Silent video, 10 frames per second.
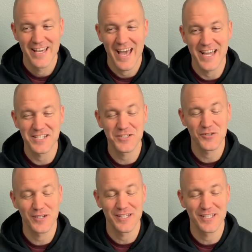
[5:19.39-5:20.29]
And she
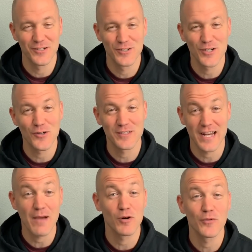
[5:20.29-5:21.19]
sort of, jokes that
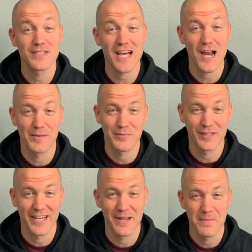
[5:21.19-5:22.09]
I'm her retirement
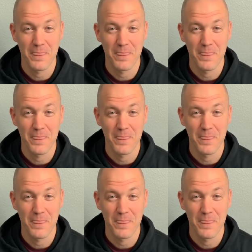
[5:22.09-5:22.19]
plan.